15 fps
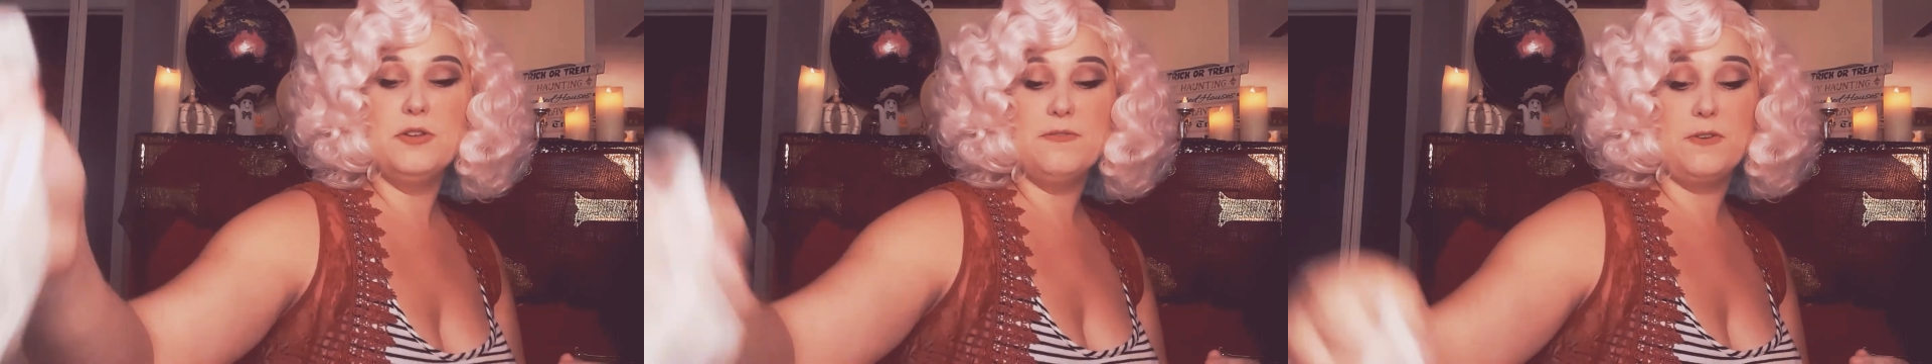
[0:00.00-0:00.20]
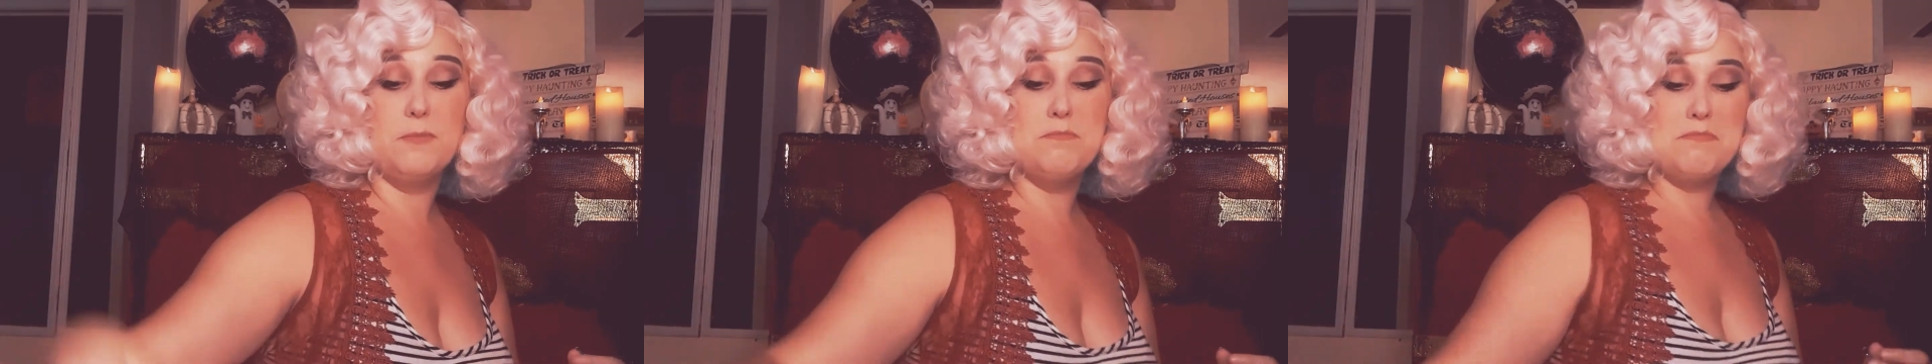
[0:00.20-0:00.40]

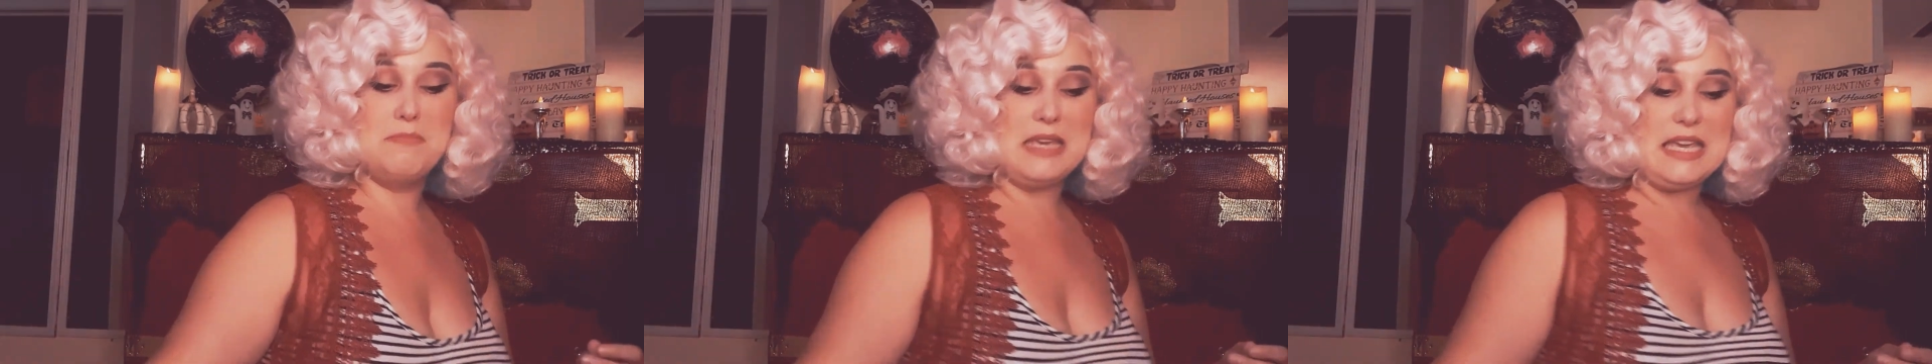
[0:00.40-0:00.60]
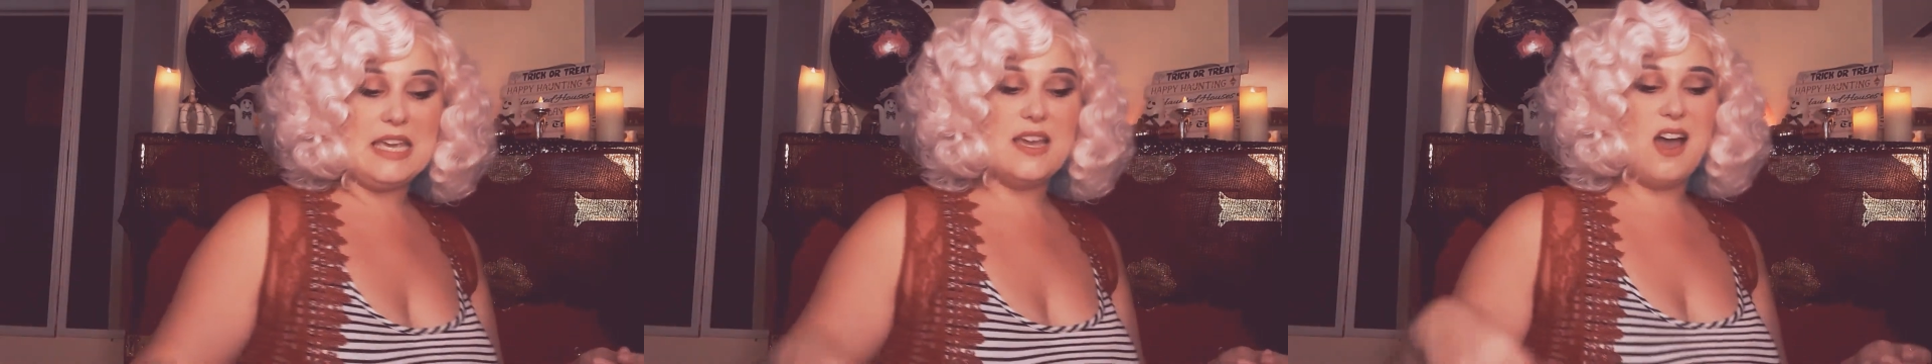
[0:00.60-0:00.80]
For
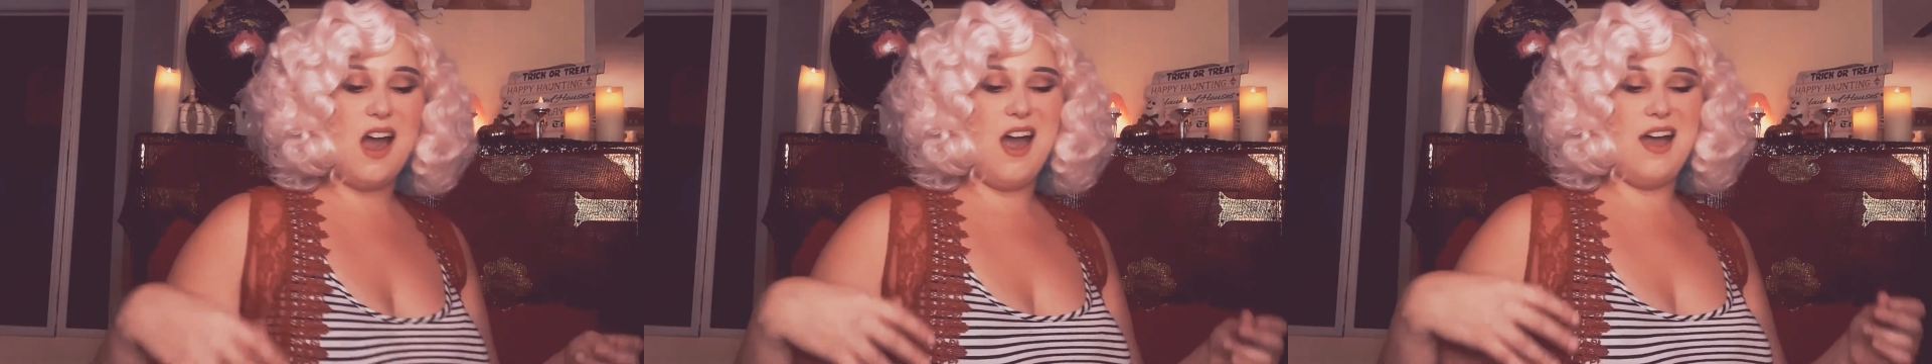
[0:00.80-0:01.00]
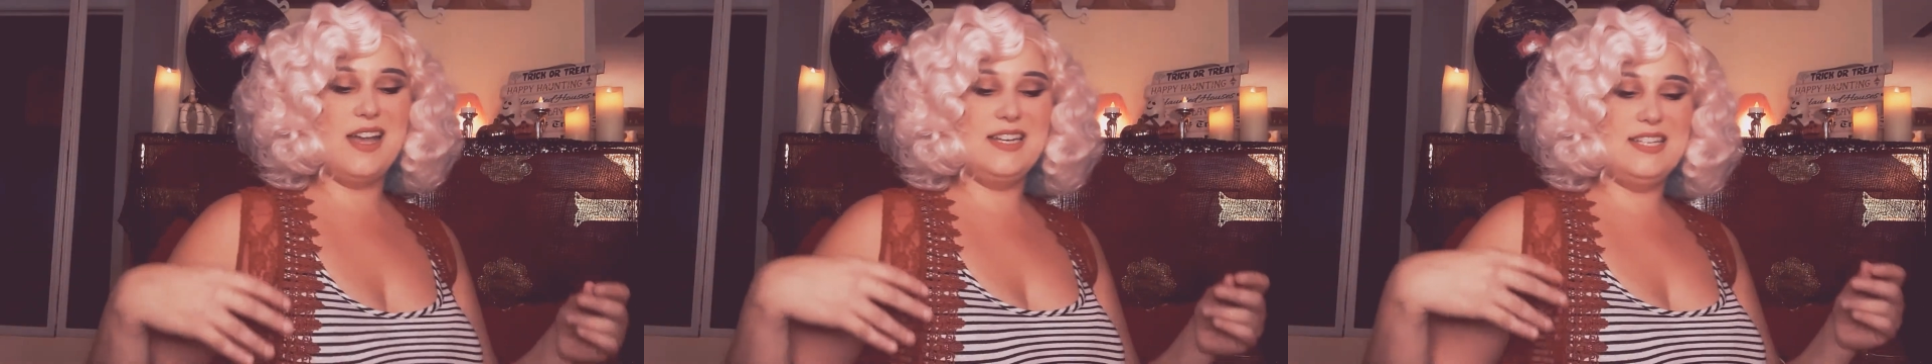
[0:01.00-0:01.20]
me,
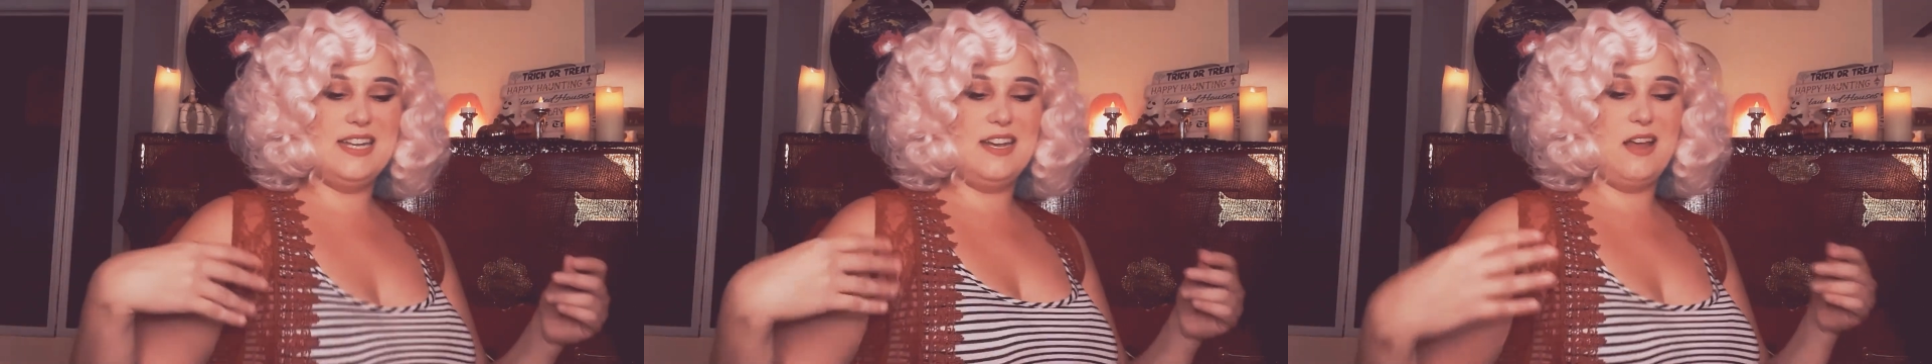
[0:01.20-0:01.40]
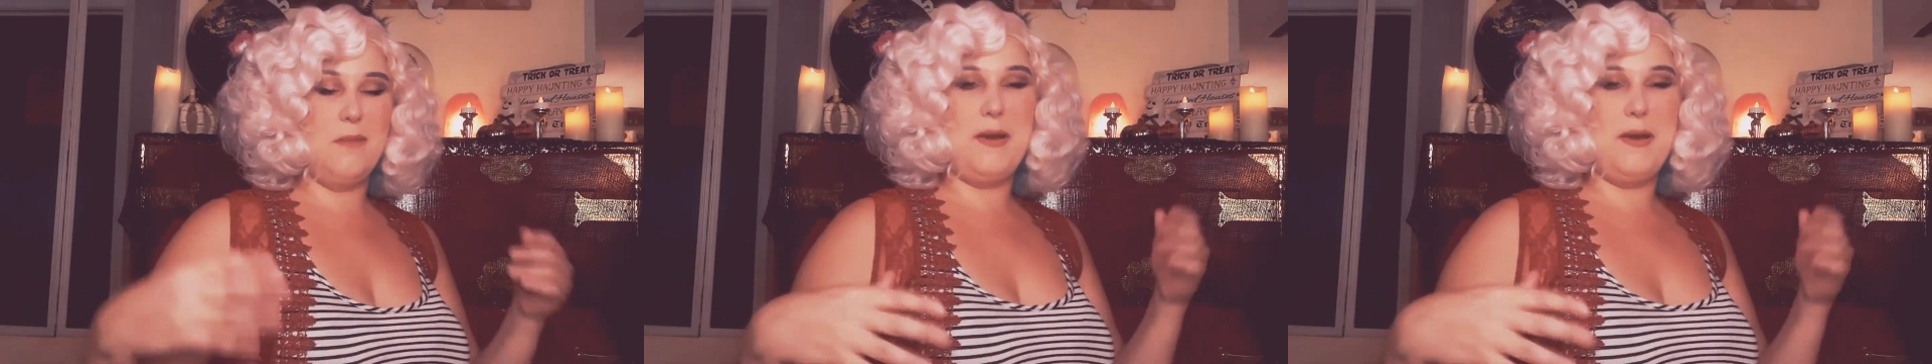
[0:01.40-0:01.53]
I did it